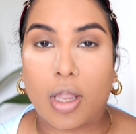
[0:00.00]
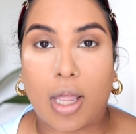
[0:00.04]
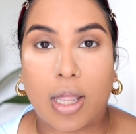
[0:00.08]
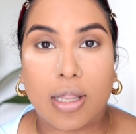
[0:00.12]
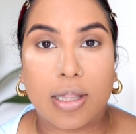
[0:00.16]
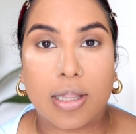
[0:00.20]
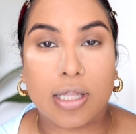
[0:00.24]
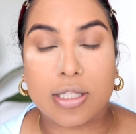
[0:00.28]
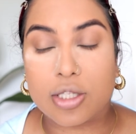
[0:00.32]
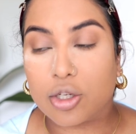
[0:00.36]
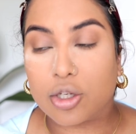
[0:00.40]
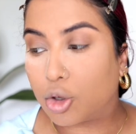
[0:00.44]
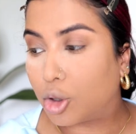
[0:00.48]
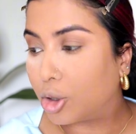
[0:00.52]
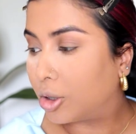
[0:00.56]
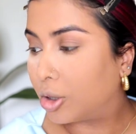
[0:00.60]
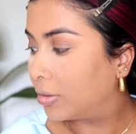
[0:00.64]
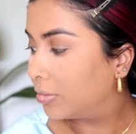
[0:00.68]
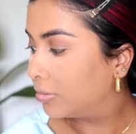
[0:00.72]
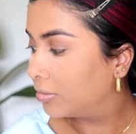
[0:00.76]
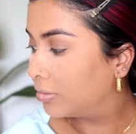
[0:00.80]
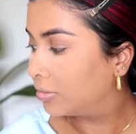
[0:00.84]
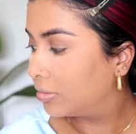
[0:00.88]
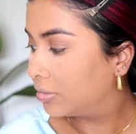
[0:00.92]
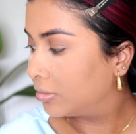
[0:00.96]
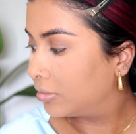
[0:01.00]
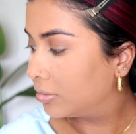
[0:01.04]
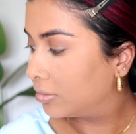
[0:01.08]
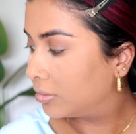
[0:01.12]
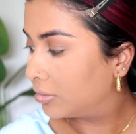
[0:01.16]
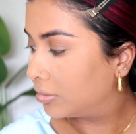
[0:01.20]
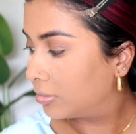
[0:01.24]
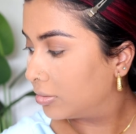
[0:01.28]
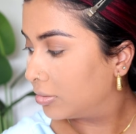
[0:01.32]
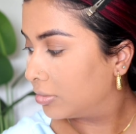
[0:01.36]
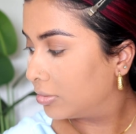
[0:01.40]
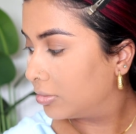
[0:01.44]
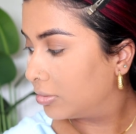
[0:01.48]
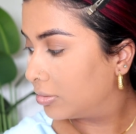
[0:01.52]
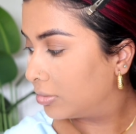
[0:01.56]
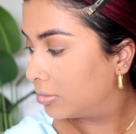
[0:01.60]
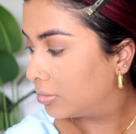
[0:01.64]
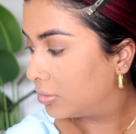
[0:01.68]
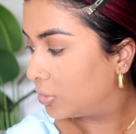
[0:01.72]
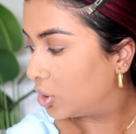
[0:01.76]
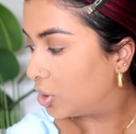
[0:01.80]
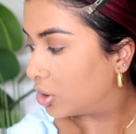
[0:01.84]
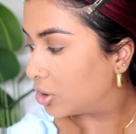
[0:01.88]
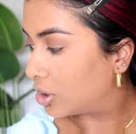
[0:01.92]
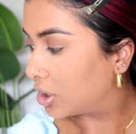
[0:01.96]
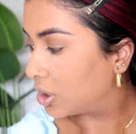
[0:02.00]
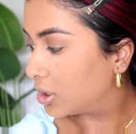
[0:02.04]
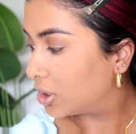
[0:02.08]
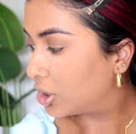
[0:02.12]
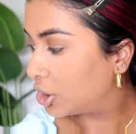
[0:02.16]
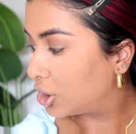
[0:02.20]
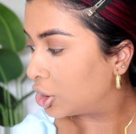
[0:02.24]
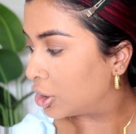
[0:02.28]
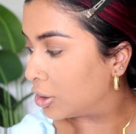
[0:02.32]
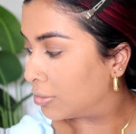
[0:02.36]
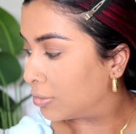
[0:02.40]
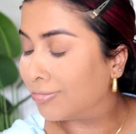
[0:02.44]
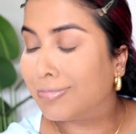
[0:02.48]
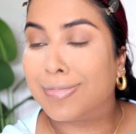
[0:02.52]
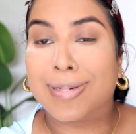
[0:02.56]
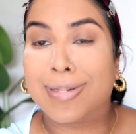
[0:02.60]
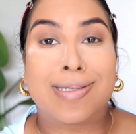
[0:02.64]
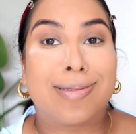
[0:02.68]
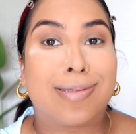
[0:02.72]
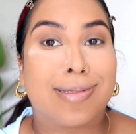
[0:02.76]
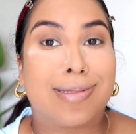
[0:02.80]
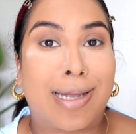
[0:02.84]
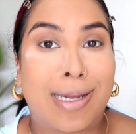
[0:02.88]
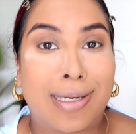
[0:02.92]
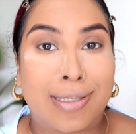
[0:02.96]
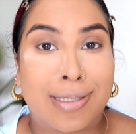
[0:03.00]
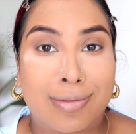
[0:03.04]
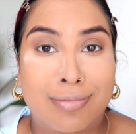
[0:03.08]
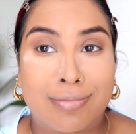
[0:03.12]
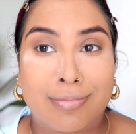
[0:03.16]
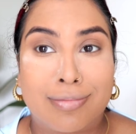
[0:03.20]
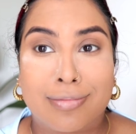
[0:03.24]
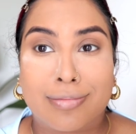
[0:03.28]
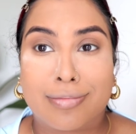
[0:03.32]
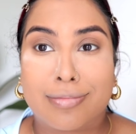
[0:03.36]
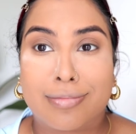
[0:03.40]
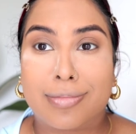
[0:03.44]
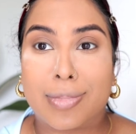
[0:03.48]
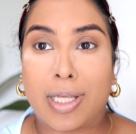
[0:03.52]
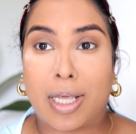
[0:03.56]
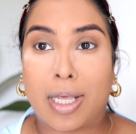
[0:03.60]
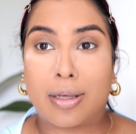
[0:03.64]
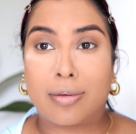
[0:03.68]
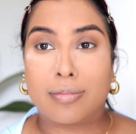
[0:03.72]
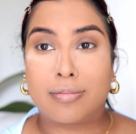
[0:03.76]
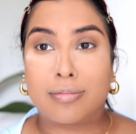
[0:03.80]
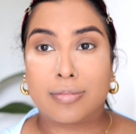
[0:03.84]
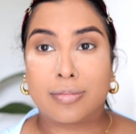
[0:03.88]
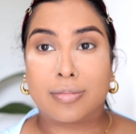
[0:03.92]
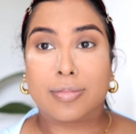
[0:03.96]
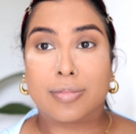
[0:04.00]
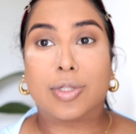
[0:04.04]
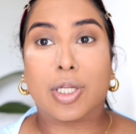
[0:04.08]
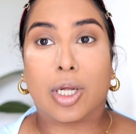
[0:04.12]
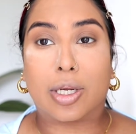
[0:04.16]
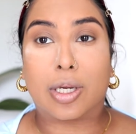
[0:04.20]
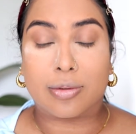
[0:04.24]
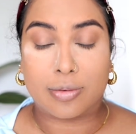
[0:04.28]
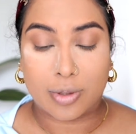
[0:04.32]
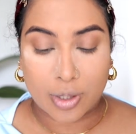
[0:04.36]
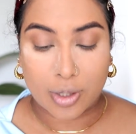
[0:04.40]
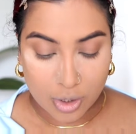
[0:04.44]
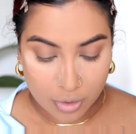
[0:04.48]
And that's your transition. Done. Okay? Done.